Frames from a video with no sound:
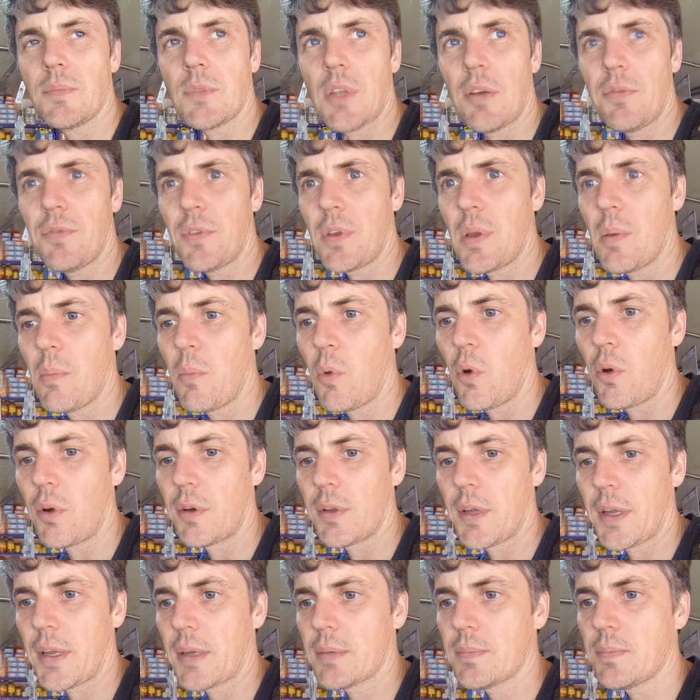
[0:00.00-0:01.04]
Definitely a more
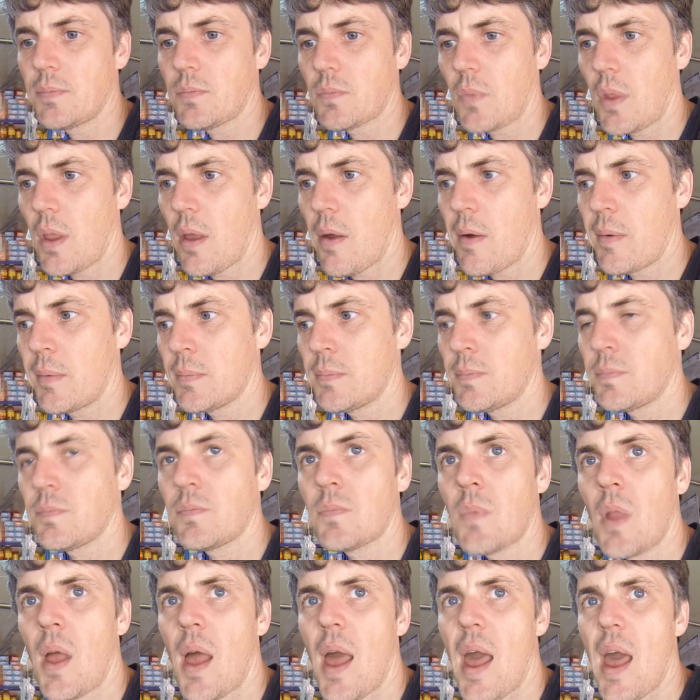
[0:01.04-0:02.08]
like
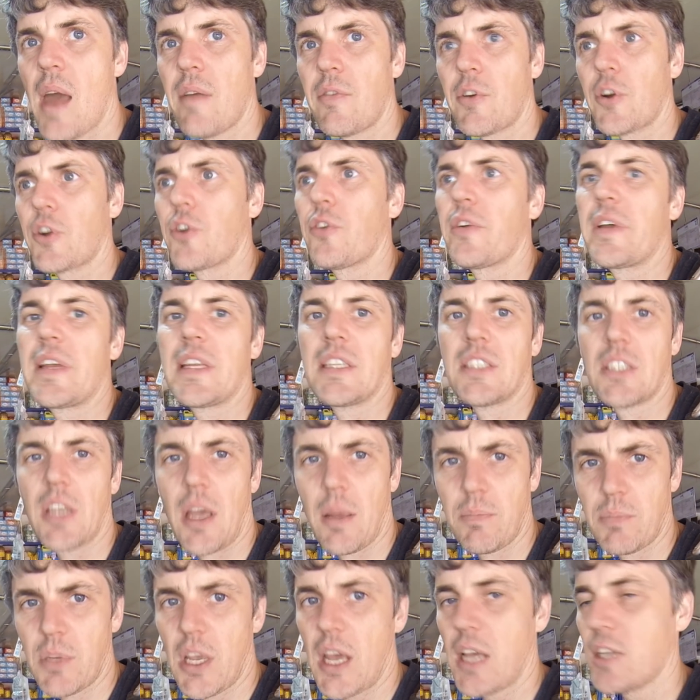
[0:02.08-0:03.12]
evergreen
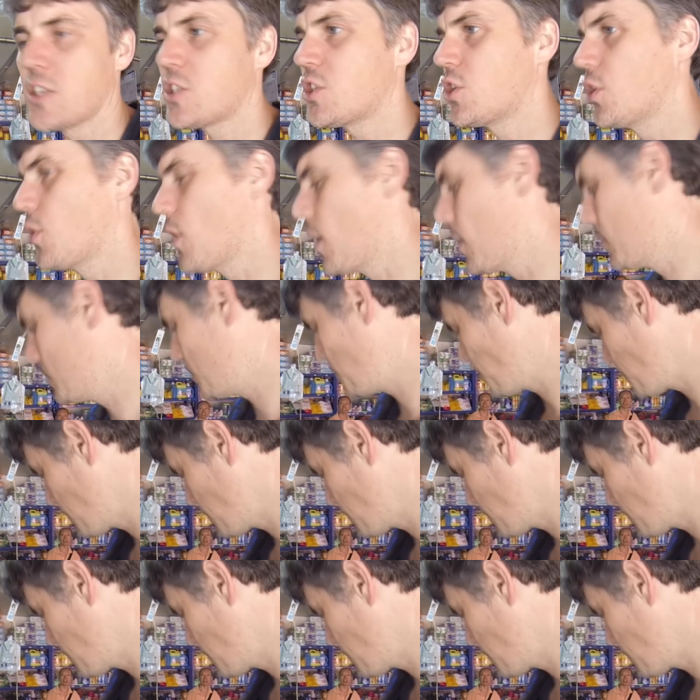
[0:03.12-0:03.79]
type taste to it.